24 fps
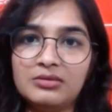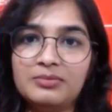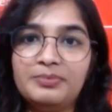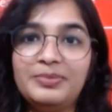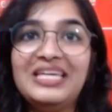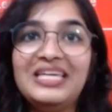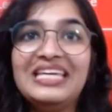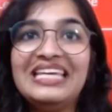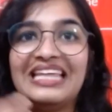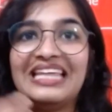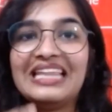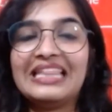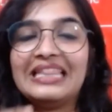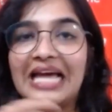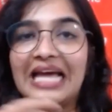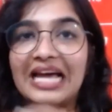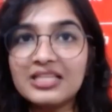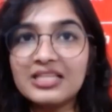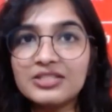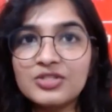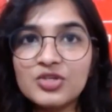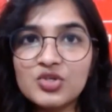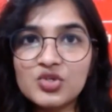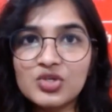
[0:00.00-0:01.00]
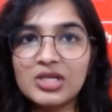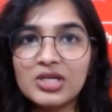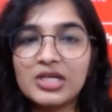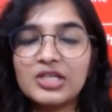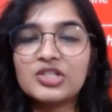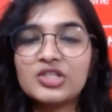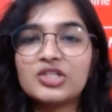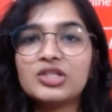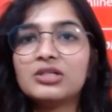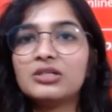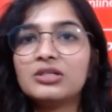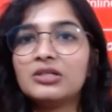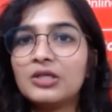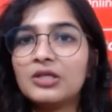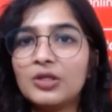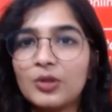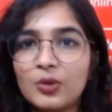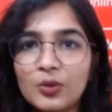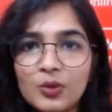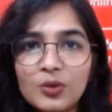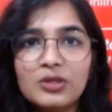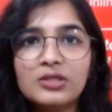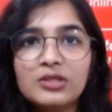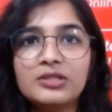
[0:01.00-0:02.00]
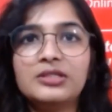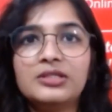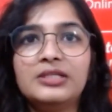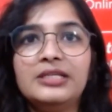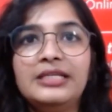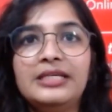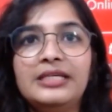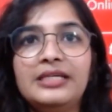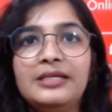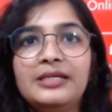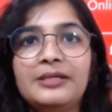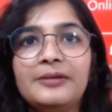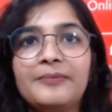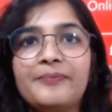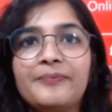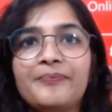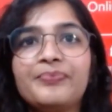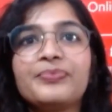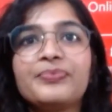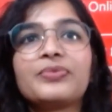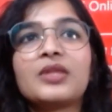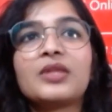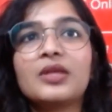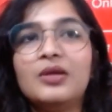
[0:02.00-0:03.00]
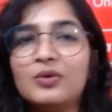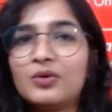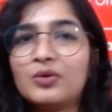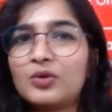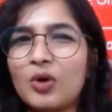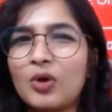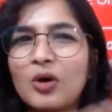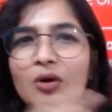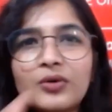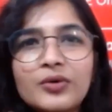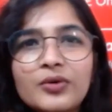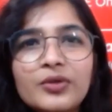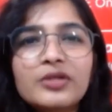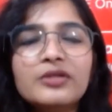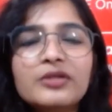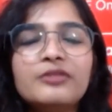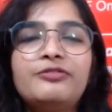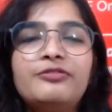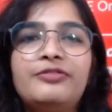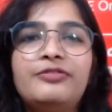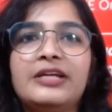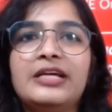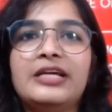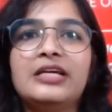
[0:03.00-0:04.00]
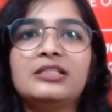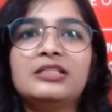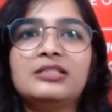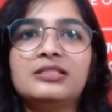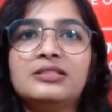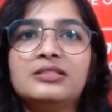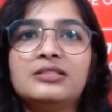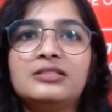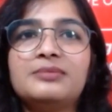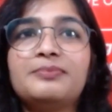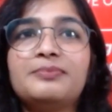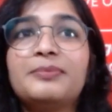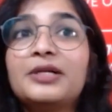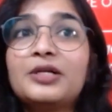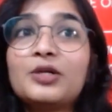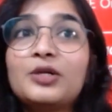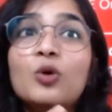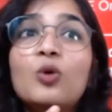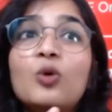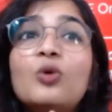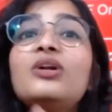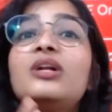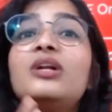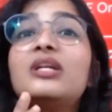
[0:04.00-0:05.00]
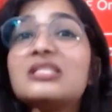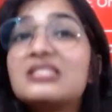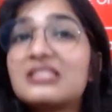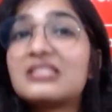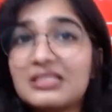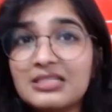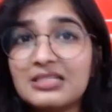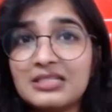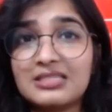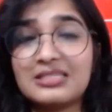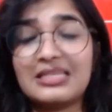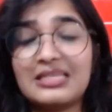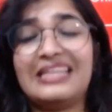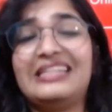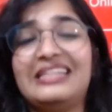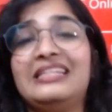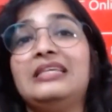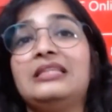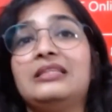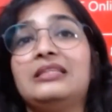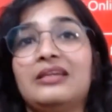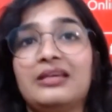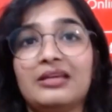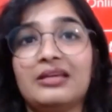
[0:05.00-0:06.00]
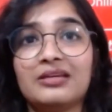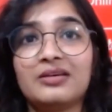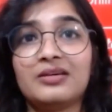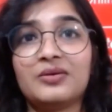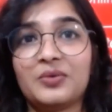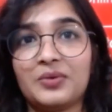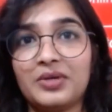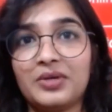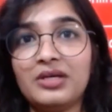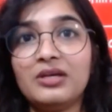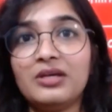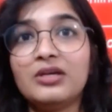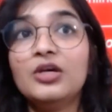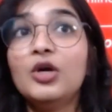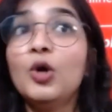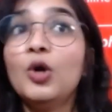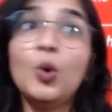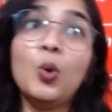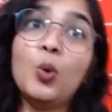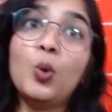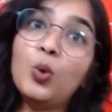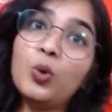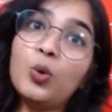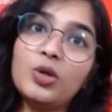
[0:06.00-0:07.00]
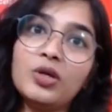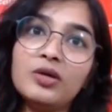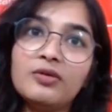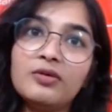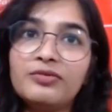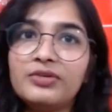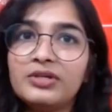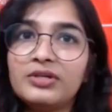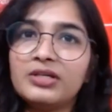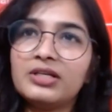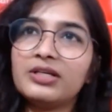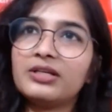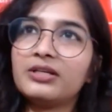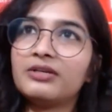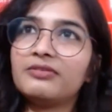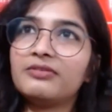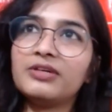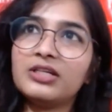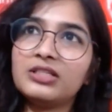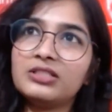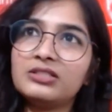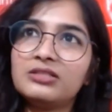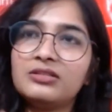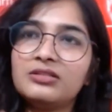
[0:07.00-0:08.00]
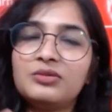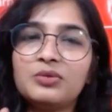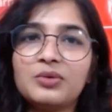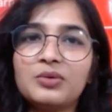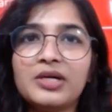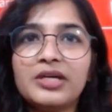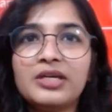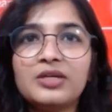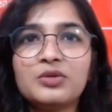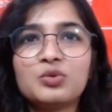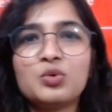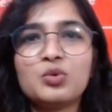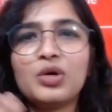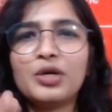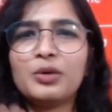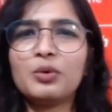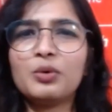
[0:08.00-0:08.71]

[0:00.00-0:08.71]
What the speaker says: be in that situation. Go early, talk to your friends, but don't discuss anything. Okay, I revised it twice, I